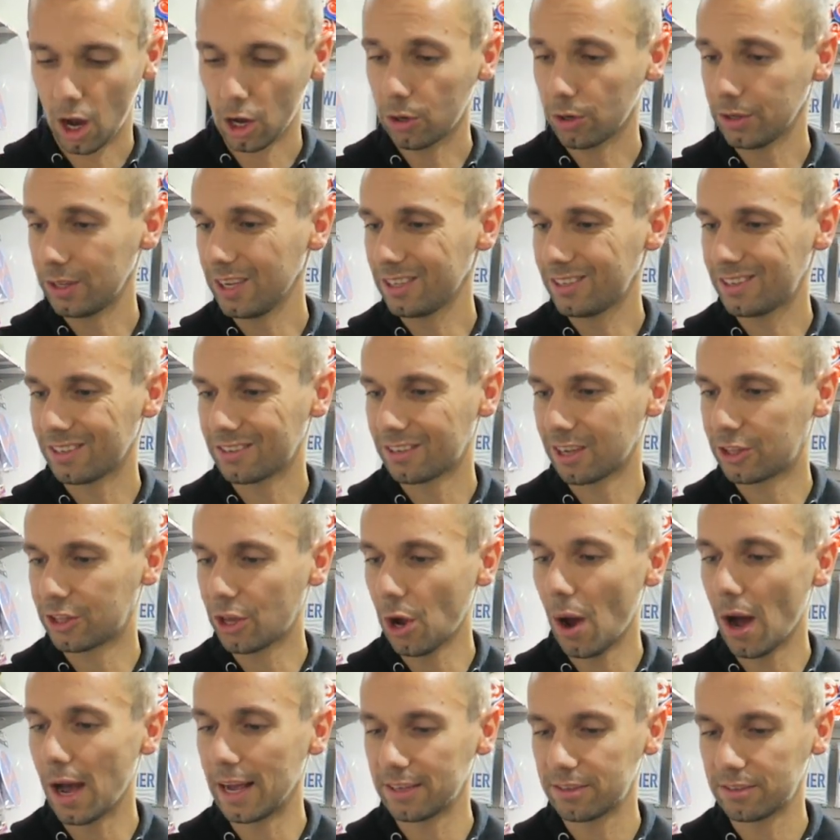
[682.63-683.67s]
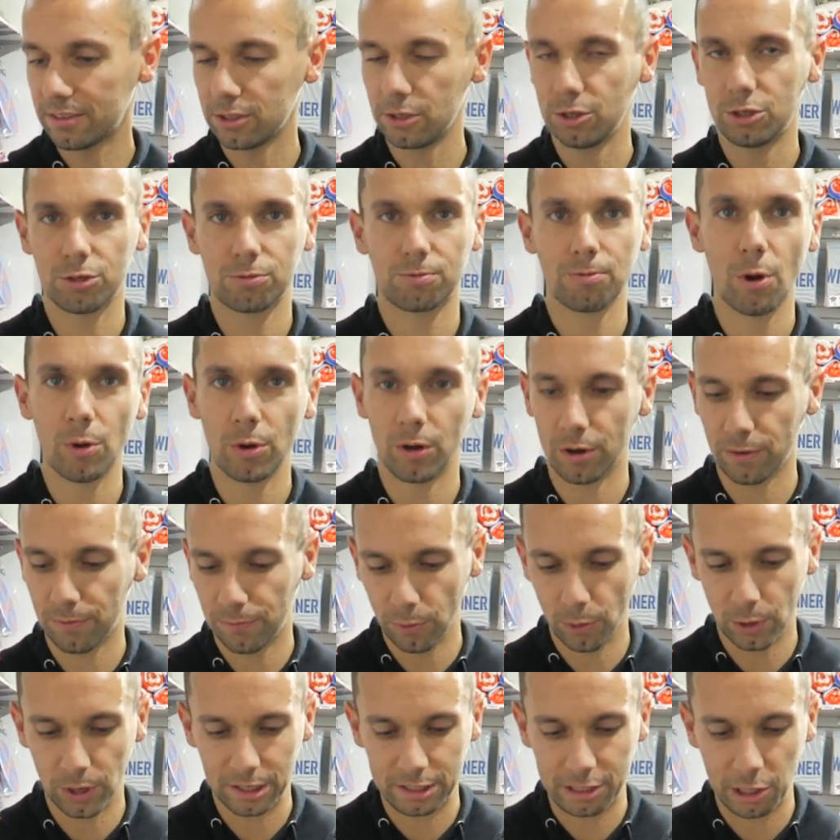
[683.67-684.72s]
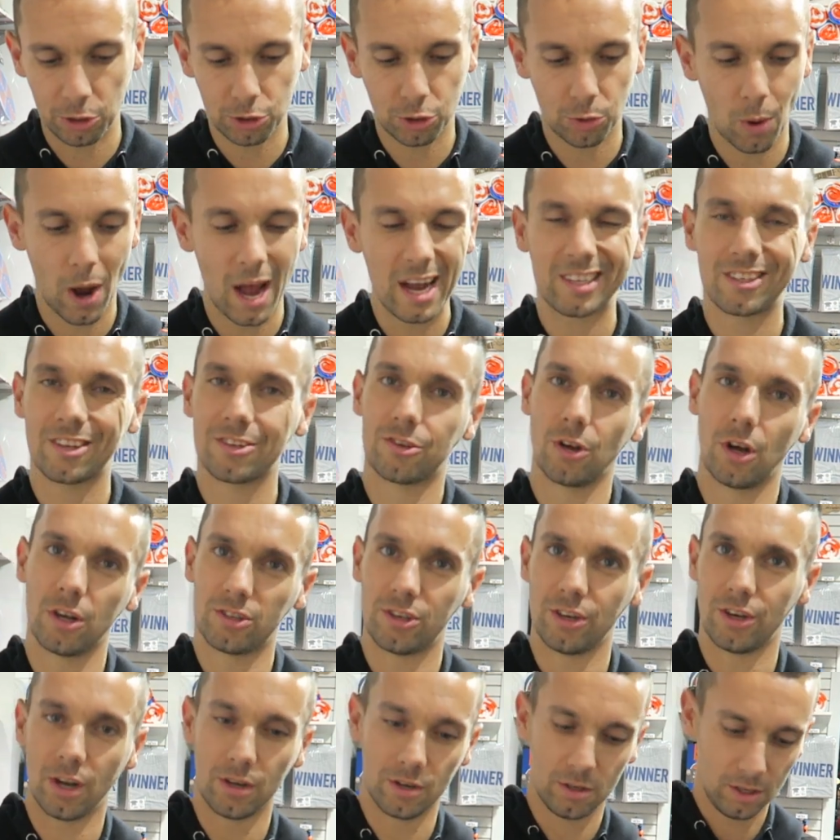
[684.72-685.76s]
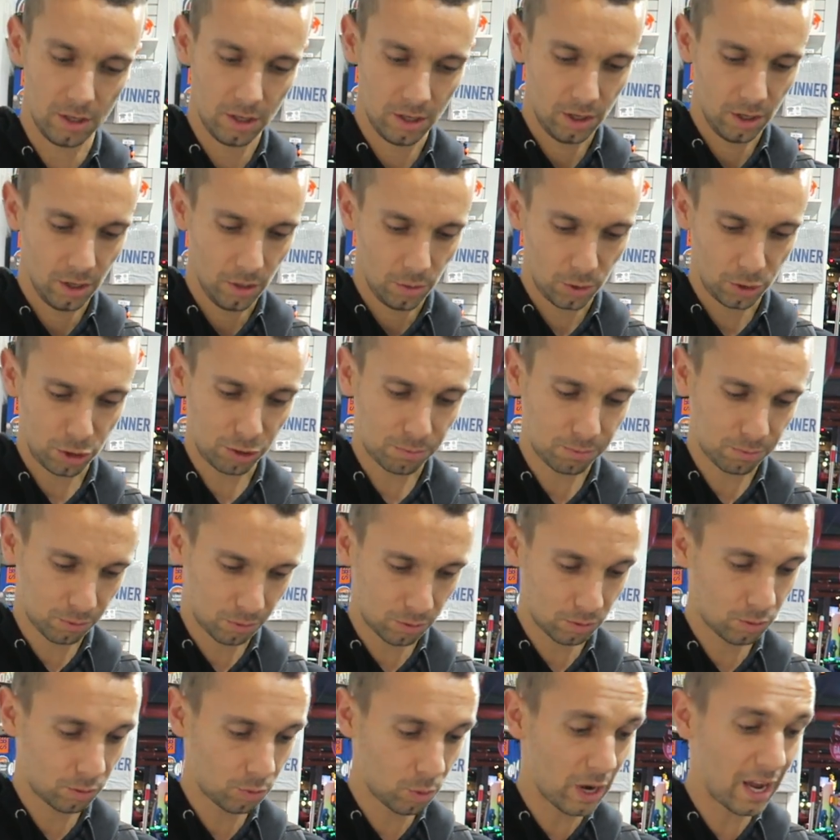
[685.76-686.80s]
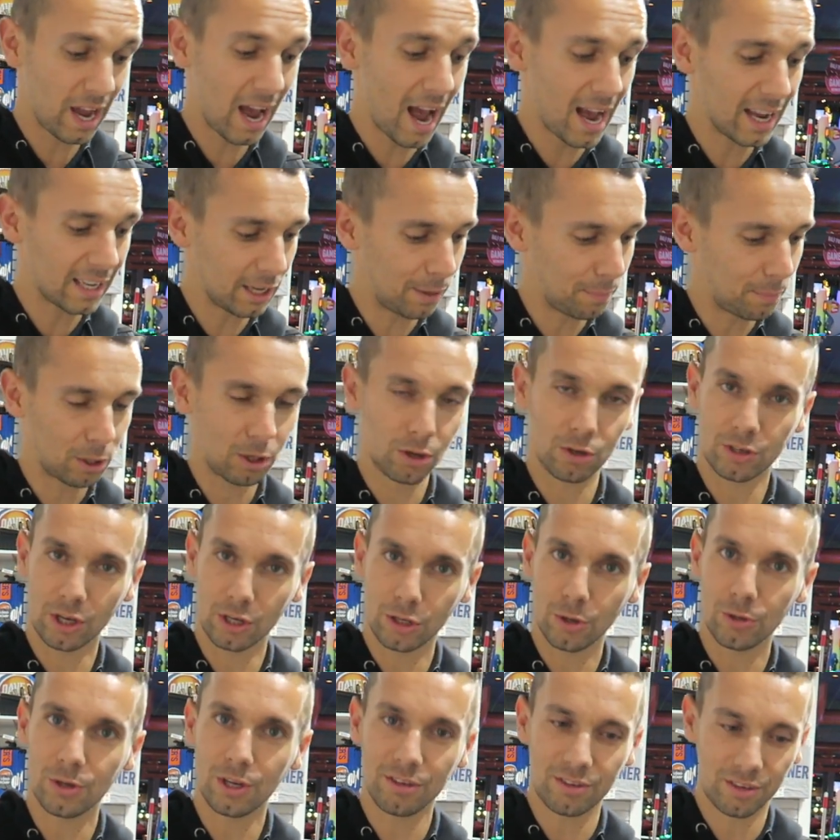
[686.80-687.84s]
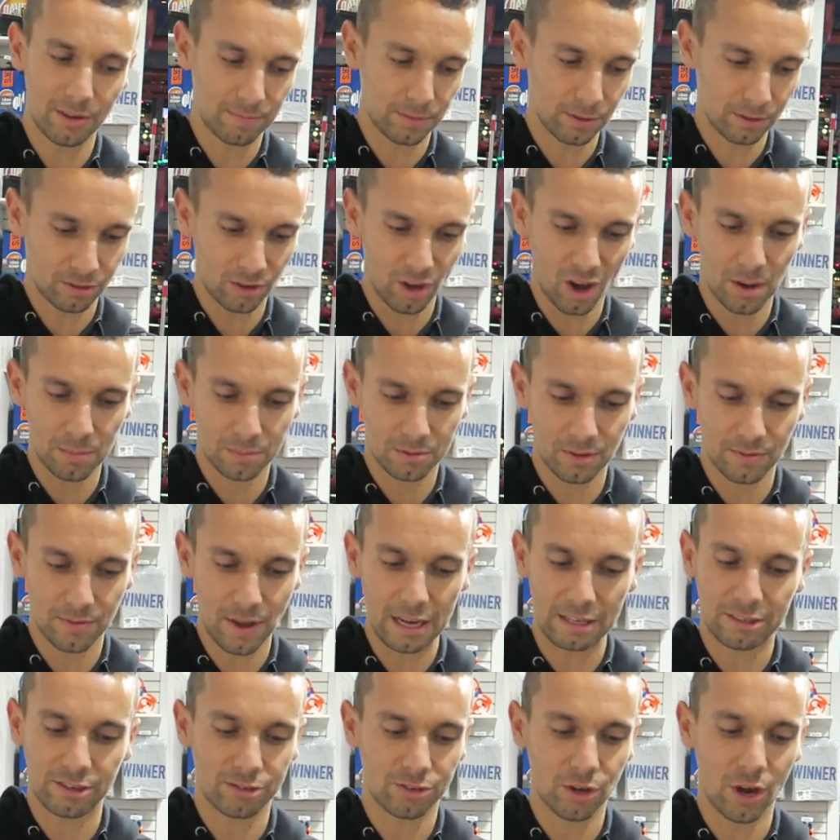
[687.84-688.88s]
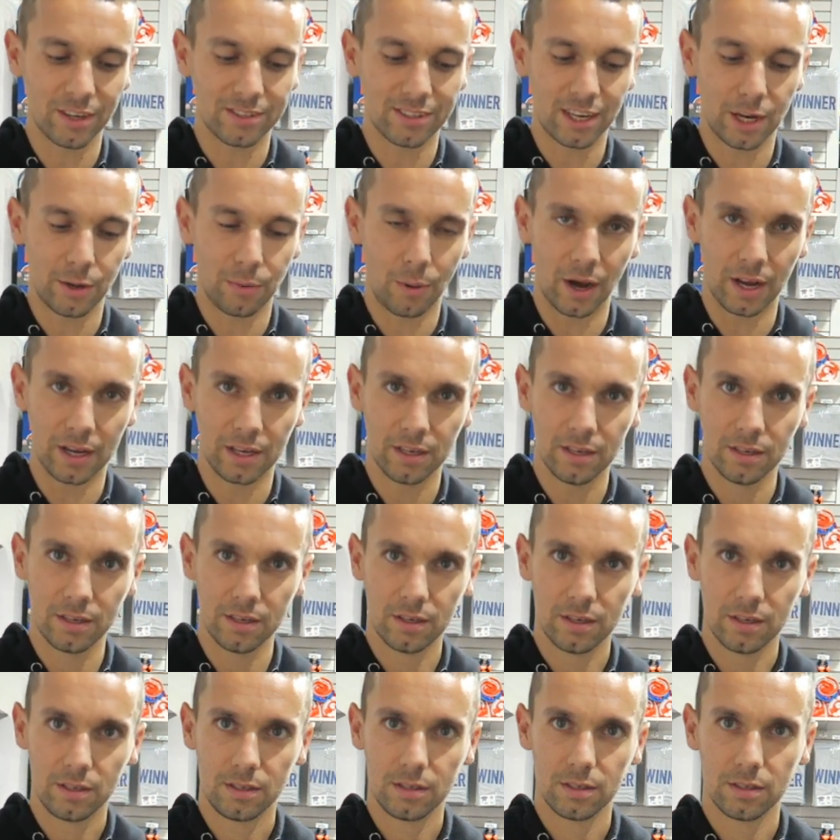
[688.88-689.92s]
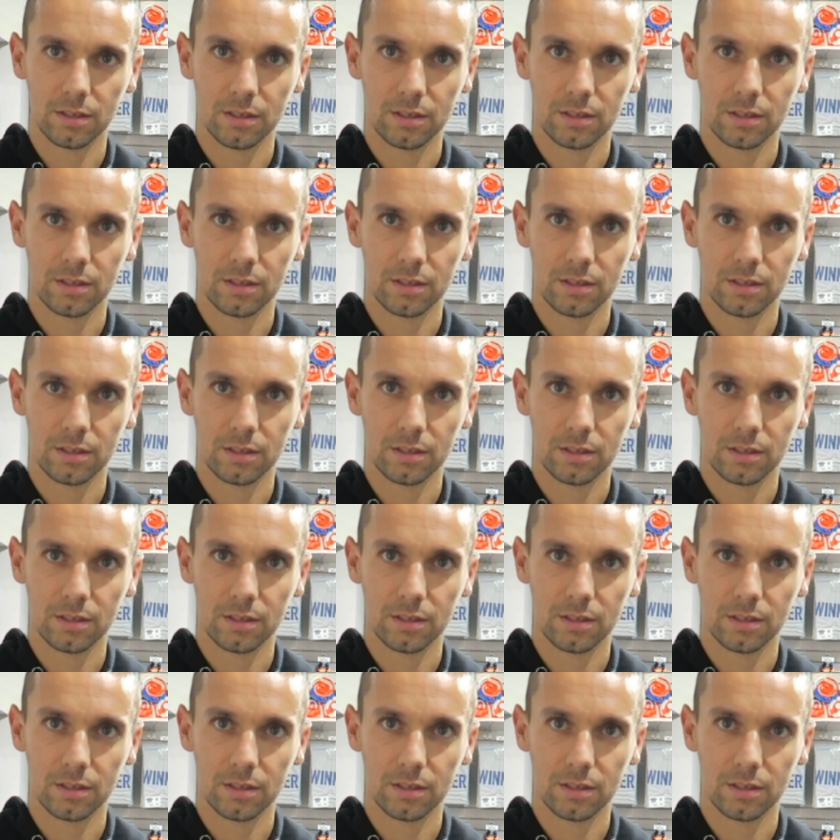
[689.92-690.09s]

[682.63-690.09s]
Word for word: I got this, it's a dice. just roll it on the floor and it tells you what exercise to do. Oh, okay. Handy because I do these different right. okay. anyway. I had to